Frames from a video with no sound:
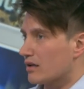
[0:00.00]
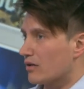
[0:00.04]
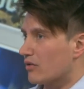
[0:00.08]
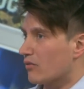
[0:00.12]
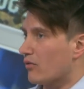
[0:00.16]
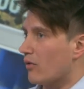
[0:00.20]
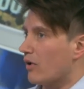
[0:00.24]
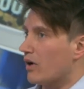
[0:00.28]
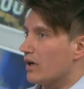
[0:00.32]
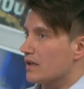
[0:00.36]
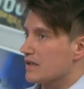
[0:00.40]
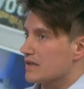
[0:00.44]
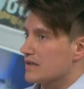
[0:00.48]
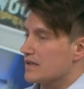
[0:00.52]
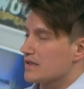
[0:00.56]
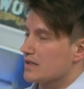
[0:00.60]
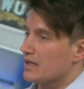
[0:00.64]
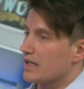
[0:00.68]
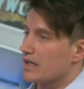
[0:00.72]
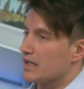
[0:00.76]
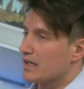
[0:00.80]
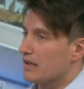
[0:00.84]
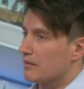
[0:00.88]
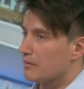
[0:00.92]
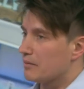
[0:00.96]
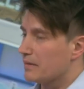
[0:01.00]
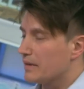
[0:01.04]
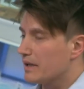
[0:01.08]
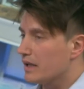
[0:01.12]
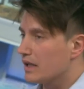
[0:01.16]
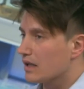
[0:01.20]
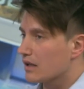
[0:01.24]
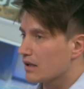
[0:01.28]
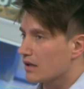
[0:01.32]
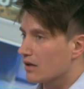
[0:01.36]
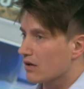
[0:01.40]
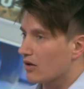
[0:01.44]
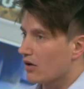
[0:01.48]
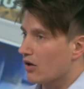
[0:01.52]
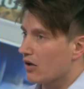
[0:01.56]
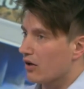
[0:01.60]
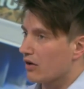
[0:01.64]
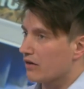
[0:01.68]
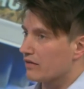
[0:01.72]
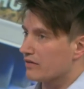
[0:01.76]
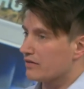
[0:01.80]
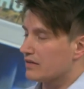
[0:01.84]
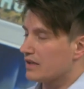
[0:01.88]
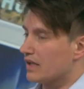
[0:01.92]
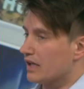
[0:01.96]
wants an appeal
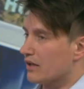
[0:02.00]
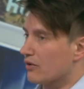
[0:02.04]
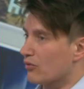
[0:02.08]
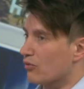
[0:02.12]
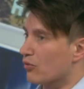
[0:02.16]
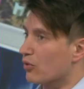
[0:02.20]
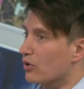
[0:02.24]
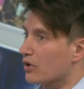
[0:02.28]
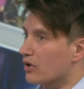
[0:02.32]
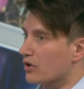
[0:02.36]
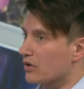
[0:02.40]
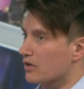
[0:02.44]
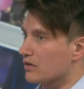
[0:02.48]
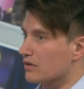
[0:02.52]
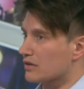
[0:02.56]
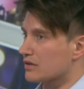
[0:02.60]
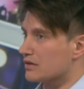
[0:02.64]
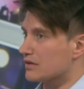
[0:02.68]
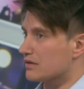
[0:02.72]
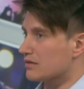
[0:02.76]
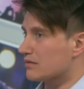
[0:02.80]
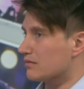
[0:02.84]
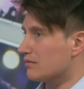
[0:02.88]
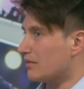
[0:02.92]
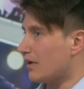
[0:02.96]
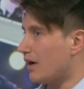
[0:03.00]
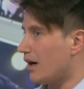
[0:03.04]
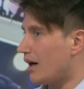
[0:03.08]
of the world